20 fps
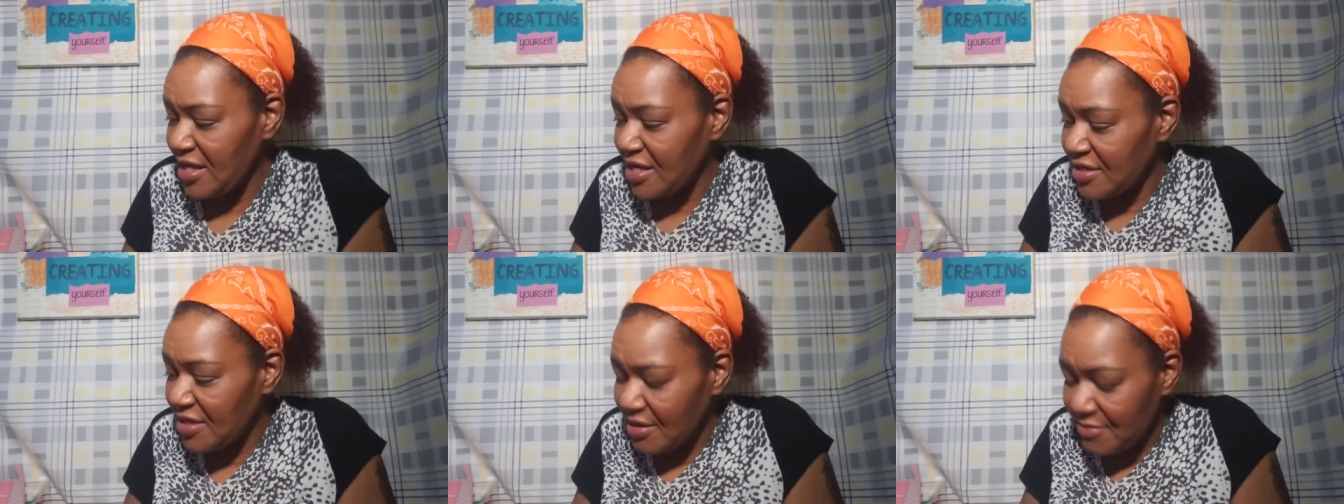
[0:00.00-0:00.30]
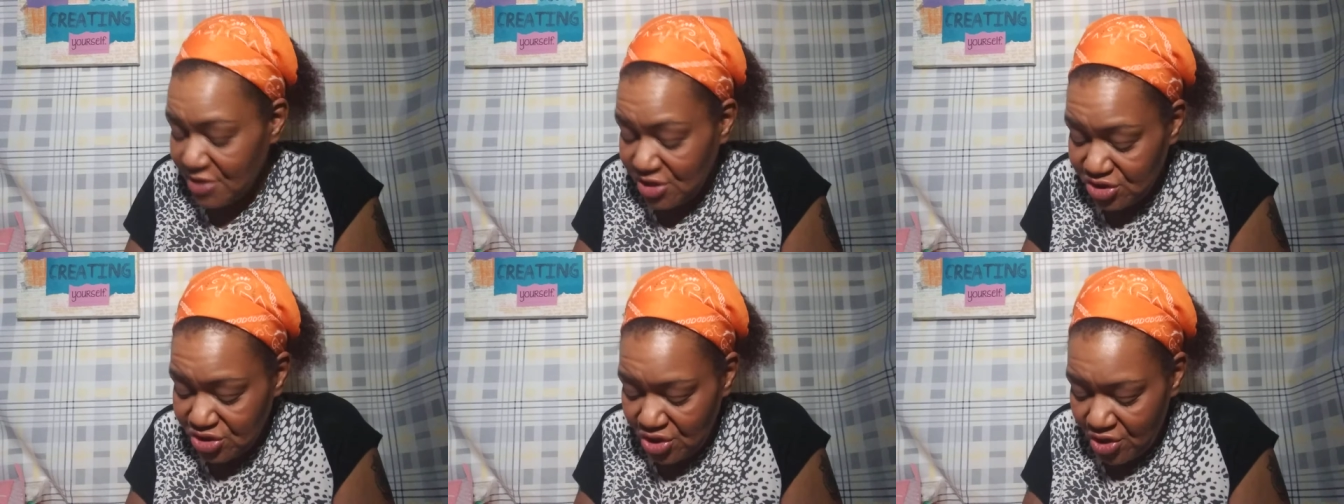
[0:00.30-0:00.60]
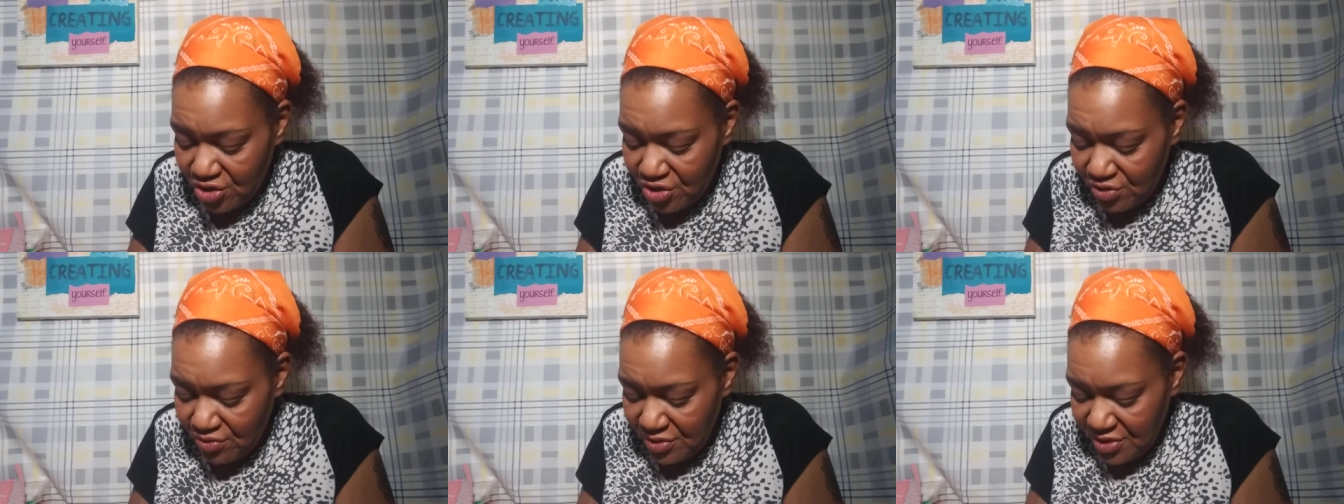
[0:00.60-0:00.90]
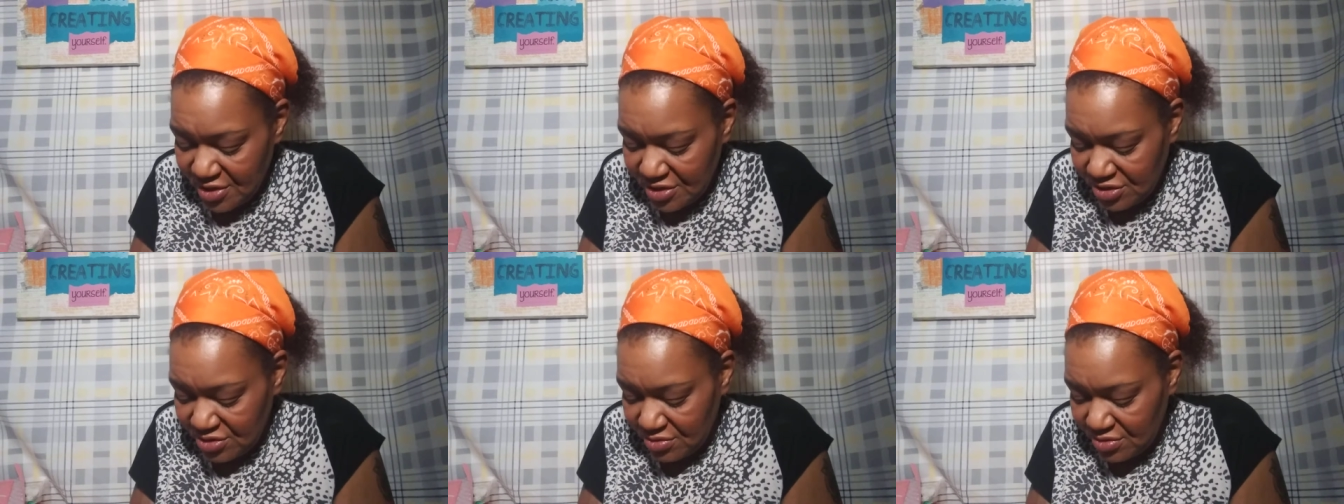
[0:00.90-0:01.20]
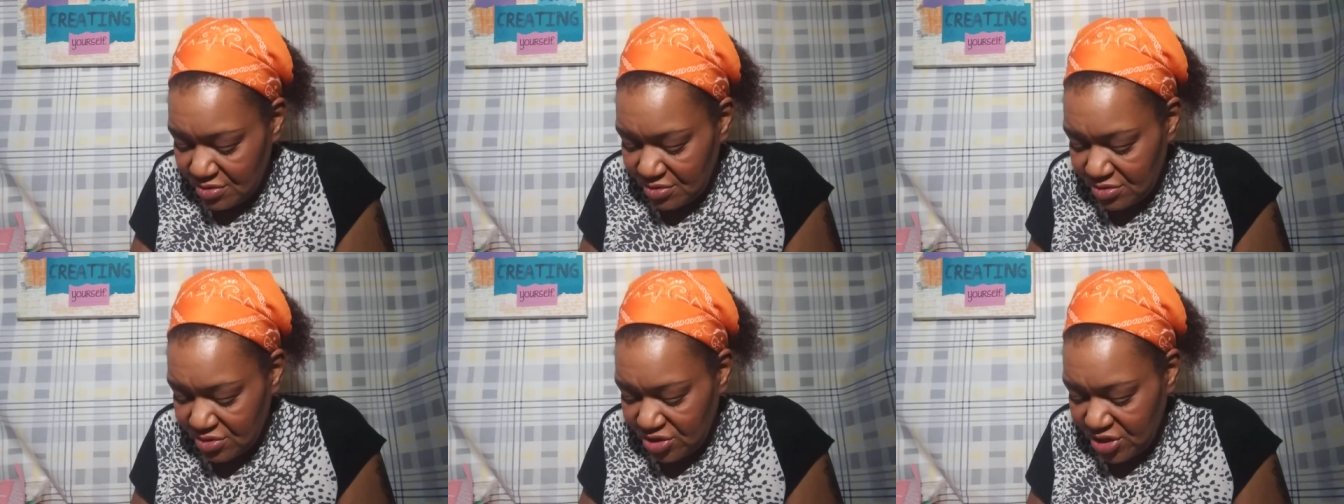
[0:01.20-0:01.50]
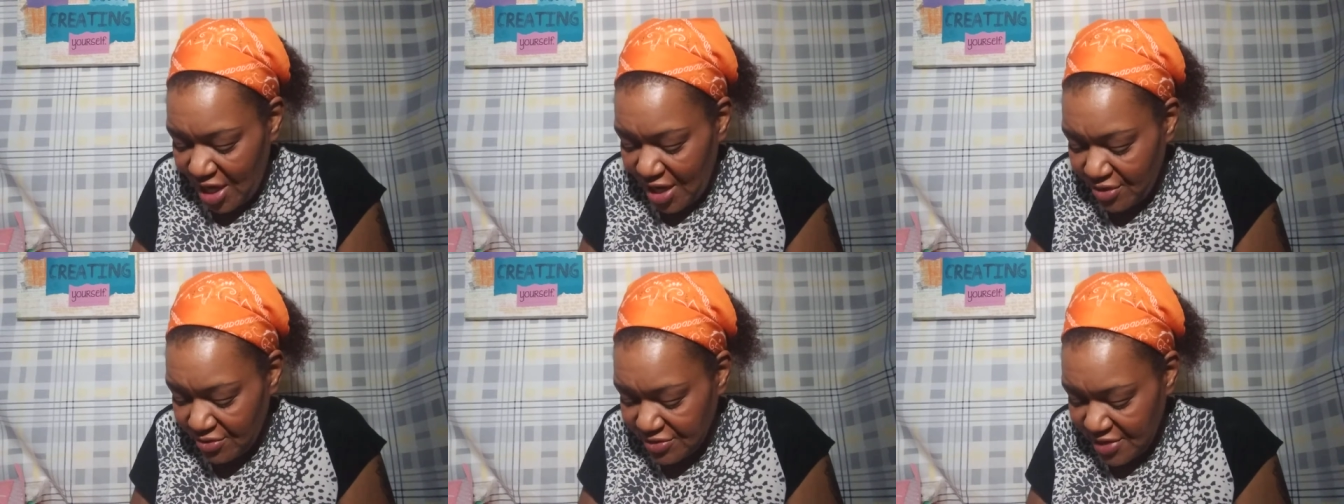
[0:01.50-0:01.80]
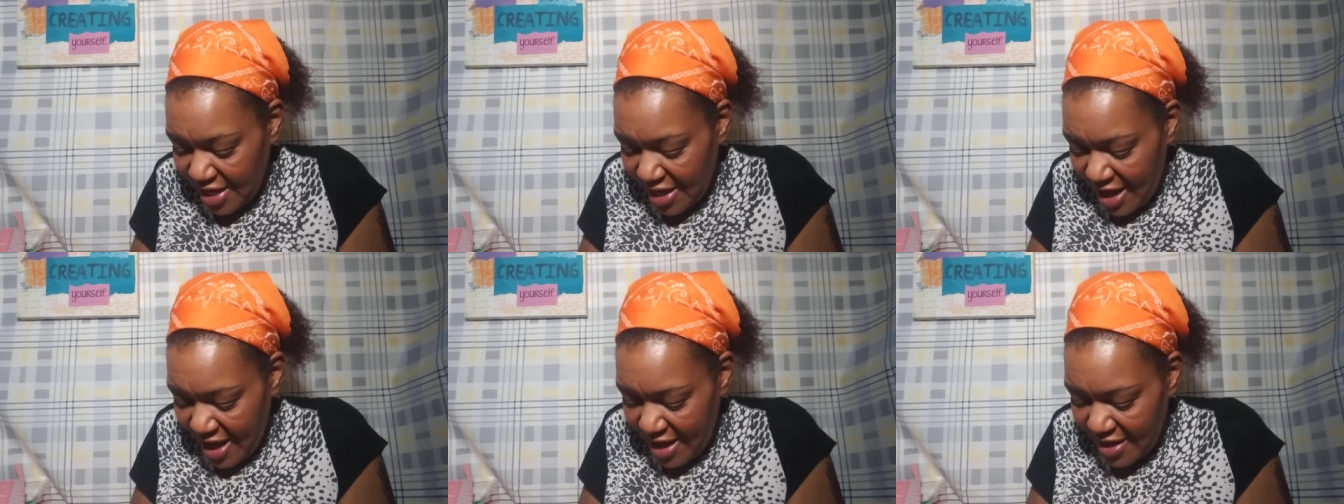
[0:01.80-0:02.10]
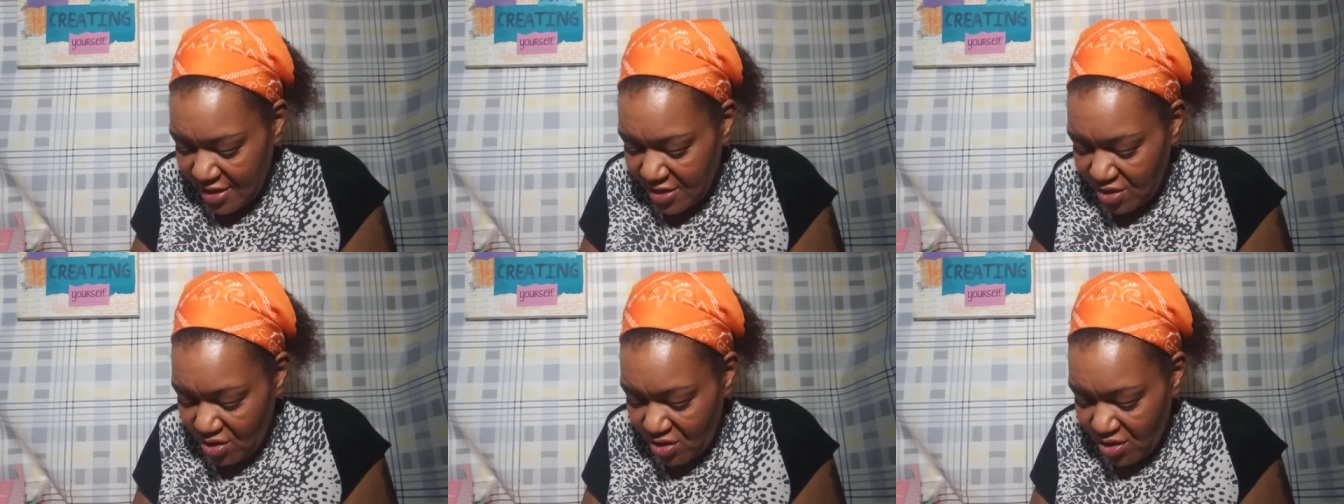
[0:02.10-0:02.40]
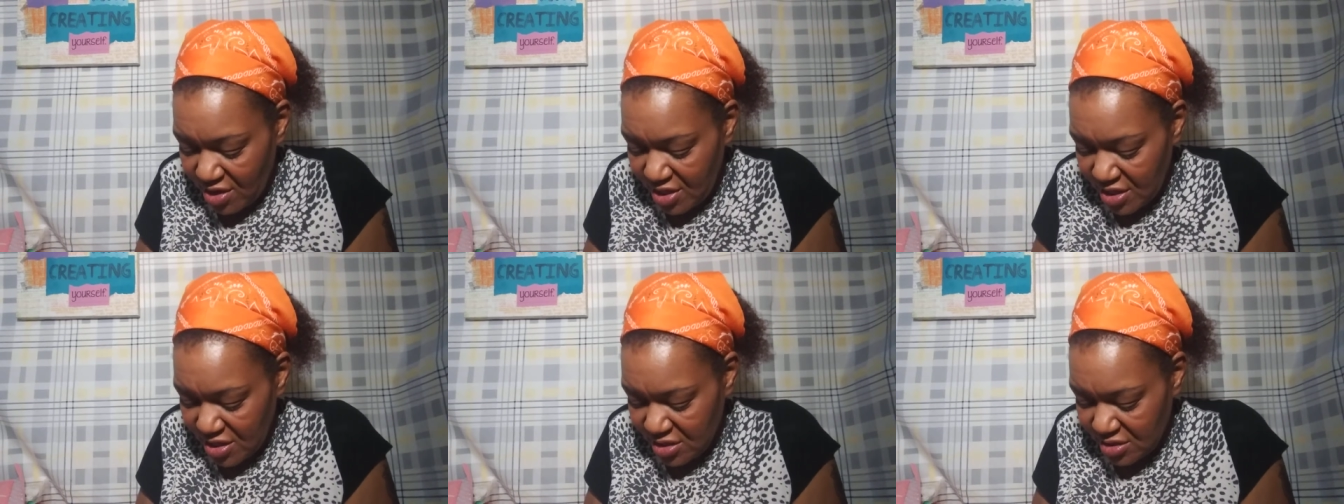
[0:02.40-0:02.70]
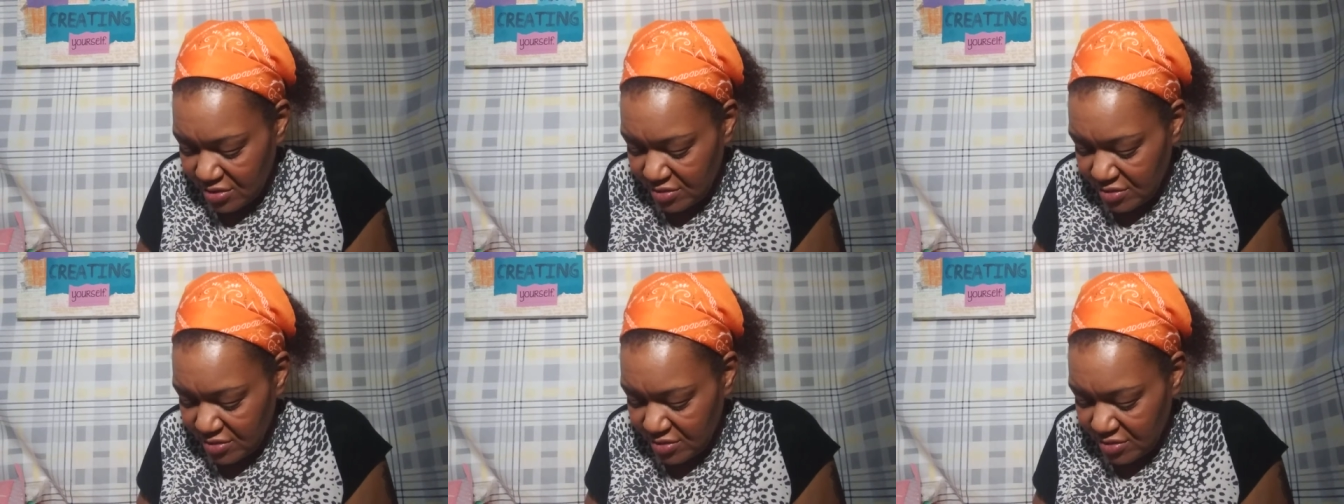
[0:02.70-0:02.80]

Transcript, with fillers: and then I'm going to show you the shadows I added on.